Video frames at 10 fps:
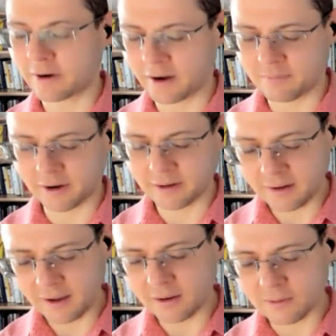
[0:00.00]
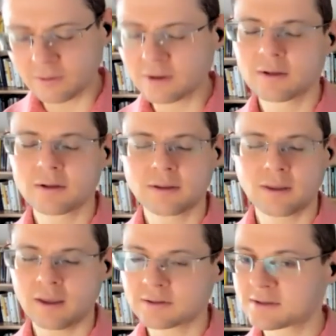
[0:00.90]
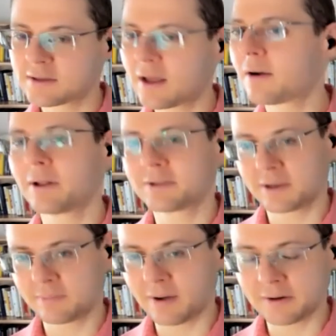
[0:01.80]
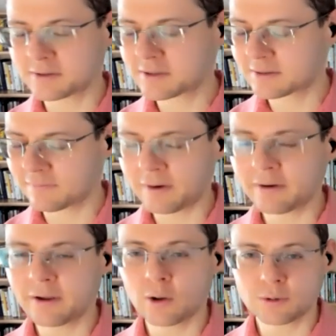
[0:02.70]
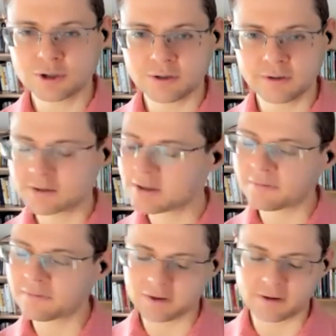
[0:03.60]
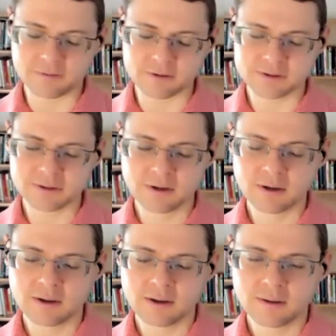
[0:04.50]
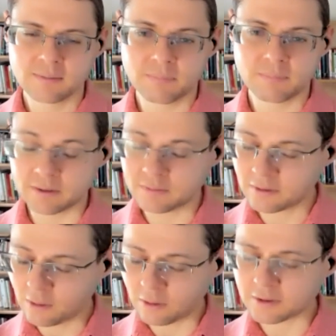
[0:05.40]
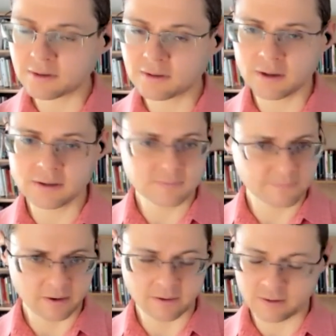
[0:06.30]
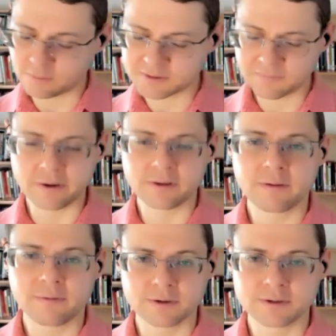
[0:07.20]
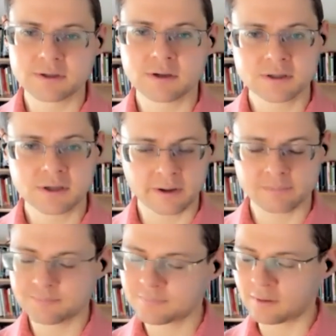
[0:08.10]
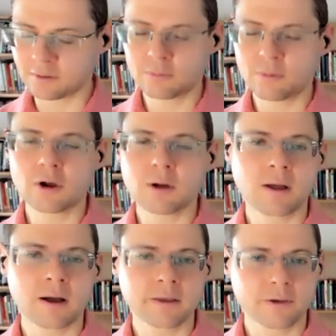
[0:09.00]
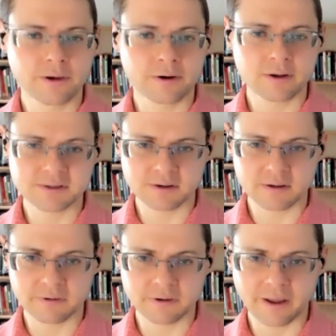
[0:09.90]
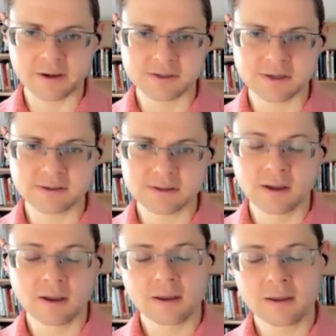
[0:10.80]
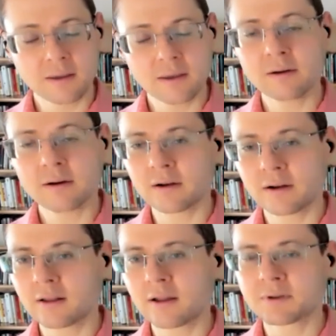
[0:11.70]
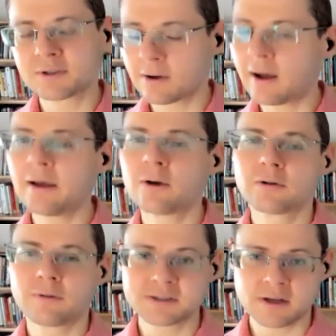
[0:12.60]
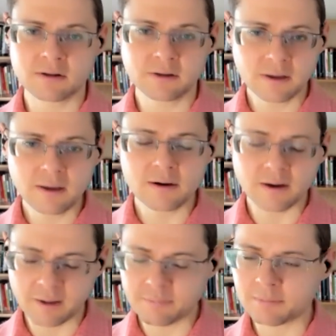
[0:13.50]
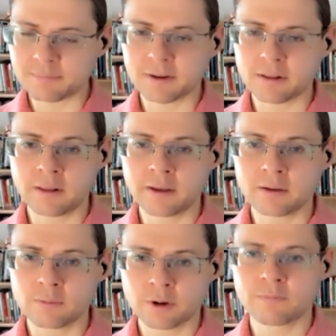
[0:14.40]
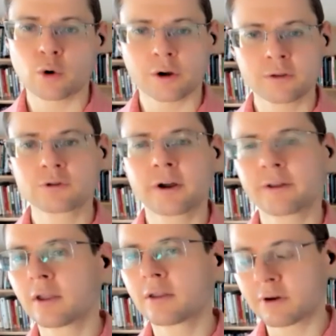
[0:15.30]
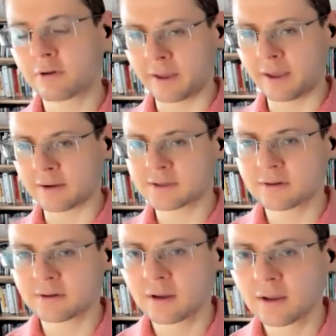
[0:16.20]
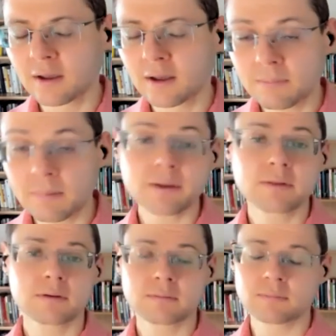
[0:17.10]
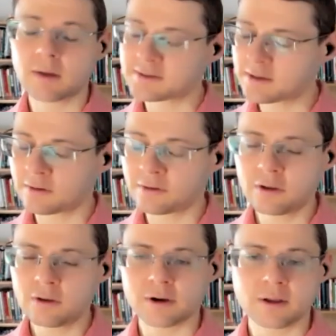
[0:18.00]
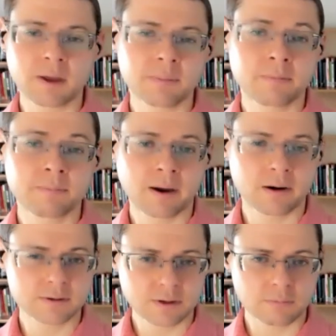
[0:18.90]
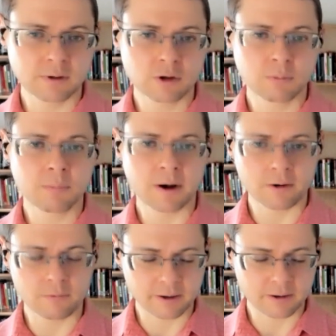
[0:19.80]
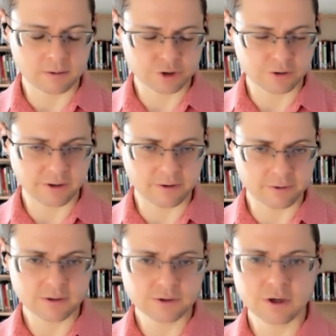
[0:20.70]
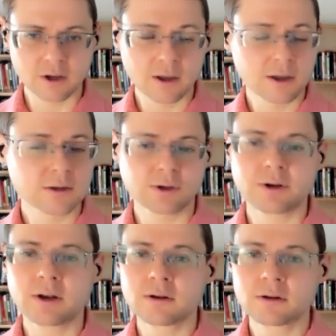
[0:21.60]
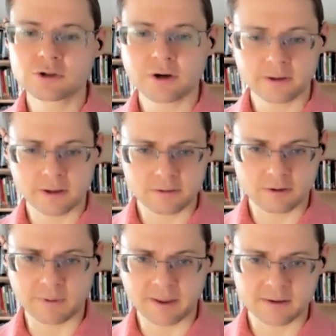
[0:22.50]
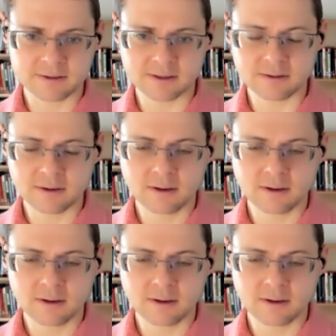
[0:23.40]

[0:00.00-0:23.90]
I am right now, it's not a melting pot. It's very homogeneous, not very diverse. But in New York, it's very it was very diverse. So I, you know, you walk a block, you hear a dozen different accents. Here in Columbus, Ohio, if I settled here, I probably would have worked to try to get rid of my accent. But I settled in New York, and my parents taught me to be proud of my cultural heritage. So I didn't try to get rid of my accent.